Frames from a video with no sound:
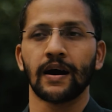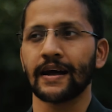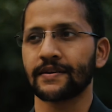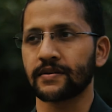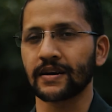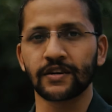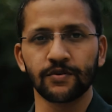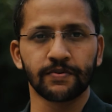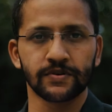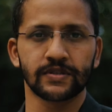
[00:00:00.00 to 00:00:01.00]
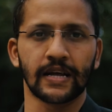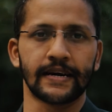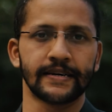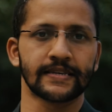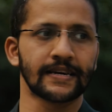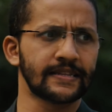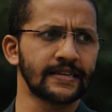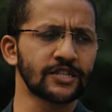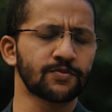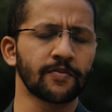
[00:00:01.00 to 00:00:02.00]
attractive personalities. And
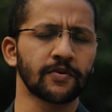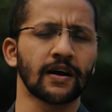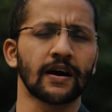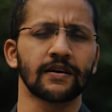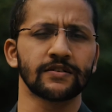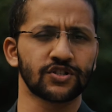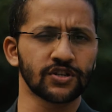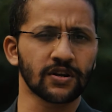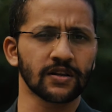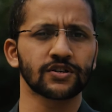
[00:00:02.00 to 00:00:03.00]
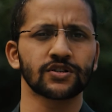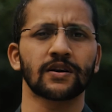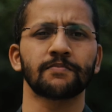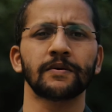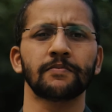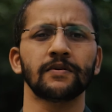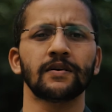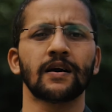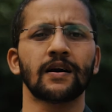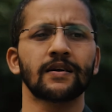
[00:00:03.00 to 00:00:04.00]
these people, Chitra Nakshatra people,
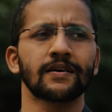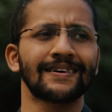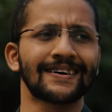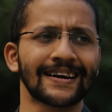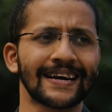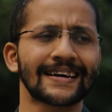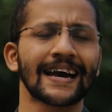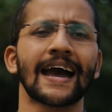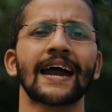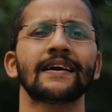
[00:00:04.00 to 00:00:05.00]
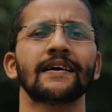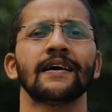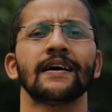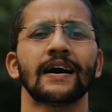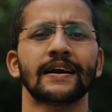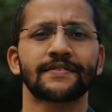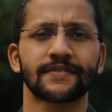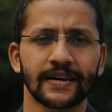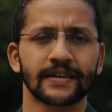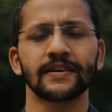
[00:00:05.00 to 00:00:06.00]
are great at
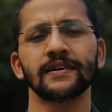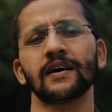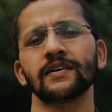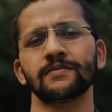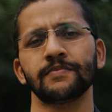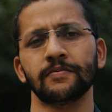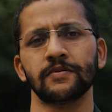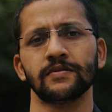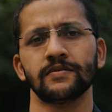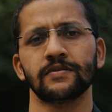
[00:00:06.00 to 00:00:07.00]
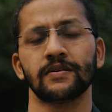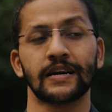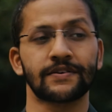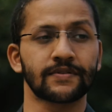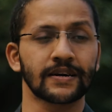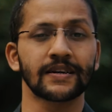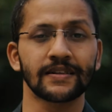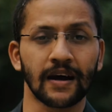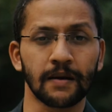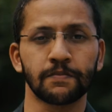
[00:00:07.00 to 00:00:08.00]
attracting other people, attracting
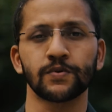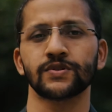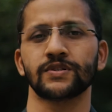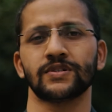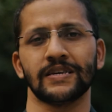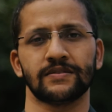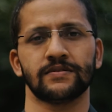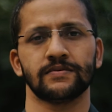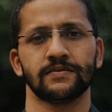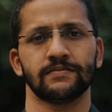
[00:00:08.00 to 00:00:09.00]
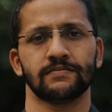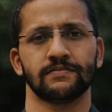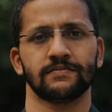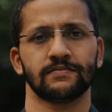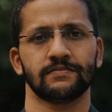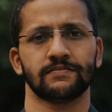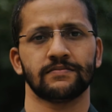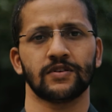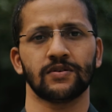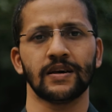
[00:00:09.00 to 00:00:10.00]
the opposite sex.
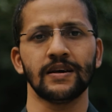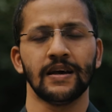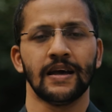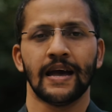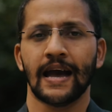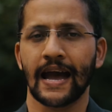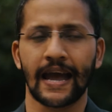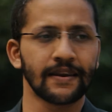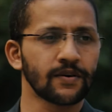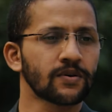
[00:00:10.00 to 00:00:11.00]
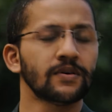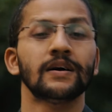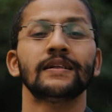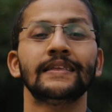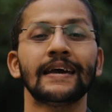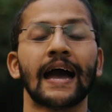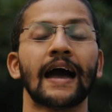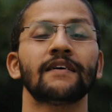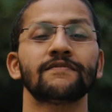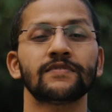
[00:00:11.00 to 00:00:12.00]
Okay, and they
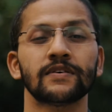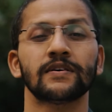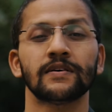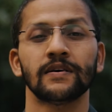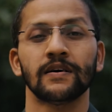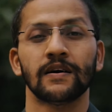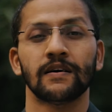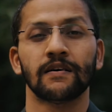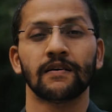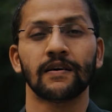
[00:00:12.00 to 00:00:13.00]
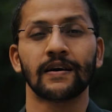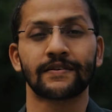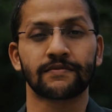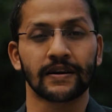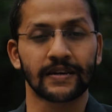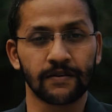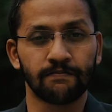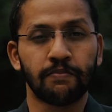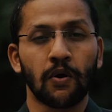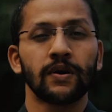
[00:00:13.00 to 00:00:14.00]
have the
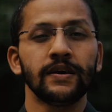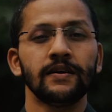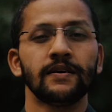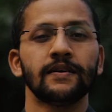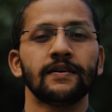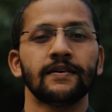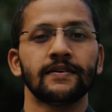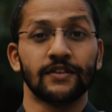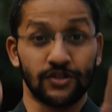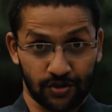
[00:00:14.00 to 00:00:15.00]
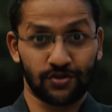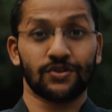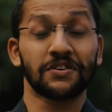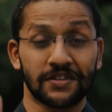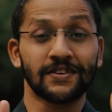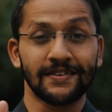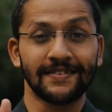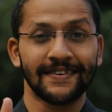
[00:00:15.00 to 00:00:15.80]
attractive body, the structure